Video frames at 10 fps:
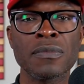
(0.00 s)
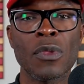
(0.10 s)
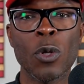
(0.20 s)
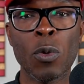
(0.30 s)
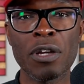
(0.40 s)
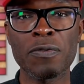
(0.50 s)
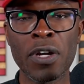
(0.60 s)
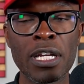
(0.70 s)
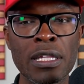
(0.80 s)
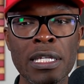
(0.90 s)
Quite
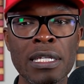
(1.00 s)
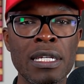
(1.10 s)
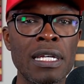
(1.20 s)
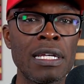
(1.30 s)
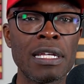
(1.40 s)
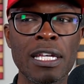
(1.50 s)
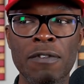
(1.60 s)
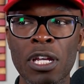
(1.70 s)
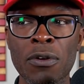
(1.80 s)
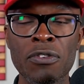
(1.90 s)
frankly, if
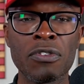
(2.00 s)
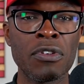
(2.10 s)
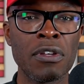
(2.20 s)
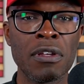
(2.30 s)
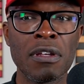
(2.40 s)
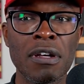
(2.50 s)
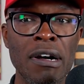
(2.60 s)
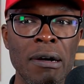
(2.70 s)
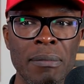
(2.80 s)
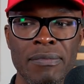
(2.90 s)
there is
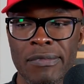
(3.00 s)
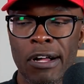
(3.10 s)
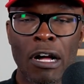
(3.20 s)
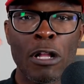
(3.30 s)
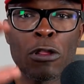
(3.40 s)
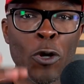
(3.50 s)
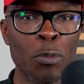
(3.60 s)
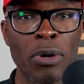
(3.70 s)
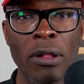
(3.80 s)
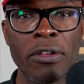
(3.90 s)
a
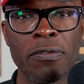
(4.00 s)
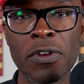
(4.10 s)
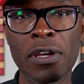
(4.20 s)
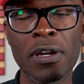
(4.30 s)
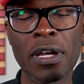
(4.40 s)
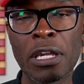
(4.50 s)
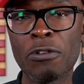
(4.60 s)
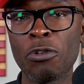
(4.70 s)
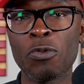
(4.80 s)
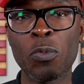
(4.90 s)
low-balling figure, it'd
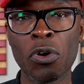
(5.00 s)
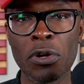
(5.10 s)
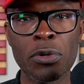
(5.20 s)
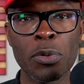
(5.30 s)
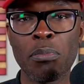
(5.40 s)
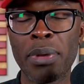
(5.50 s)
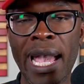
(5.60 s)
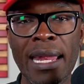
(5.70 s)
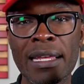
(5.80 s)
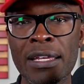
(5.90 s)
just work
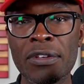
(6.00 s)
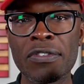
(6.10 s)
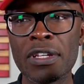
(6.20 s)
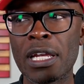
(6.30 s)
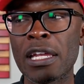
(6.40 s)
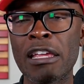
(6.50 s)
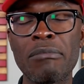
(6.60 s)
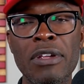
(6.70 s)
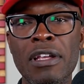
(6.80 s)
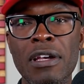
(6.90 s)
bad against CNN
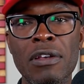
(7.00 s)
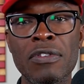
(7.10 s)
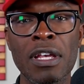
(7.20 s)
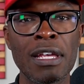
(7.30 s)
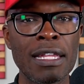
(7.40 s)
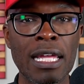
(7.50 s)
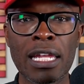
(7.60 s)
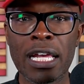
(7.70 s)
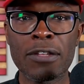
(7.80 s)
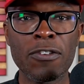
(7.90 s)
because that
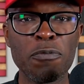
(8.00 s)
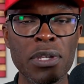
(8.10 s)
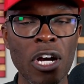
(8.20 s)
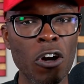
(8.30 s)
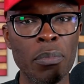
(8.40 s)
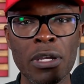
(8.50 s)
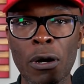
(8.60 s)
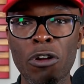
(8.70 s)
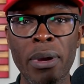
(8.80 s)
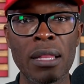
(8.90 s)
negative PR be on
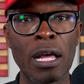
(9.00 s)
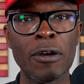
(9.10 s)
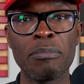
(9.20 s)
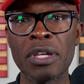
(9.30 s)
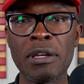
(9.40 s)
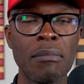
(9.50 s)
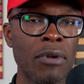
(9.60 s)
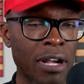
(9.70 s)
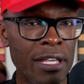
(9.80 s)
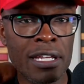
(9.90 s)
their back like a big
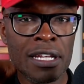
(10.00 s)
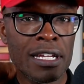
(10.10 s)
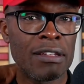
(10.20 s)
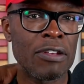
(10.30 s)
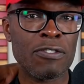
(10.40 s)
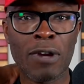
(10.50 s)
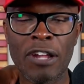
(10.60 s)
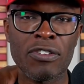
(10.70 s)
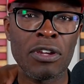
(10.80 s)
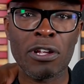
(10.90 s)
monkey that's
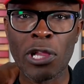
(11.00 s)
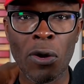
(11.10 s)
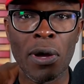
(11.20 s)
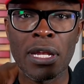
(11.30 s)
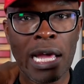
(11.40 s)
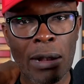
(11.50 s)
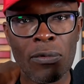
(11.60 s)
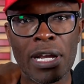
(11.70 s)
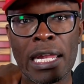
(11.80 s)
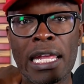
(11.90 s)
scratching and clawing, not
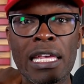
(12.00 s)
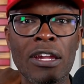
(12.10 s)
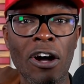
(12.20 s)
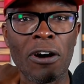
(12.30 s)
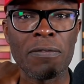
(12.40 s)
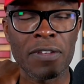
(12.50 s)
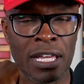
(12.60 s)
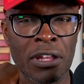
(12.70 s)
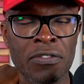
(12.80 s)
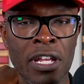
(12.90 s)
wanting to get off, you
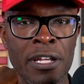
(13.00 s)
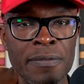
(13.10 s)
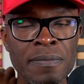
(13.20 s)
understand?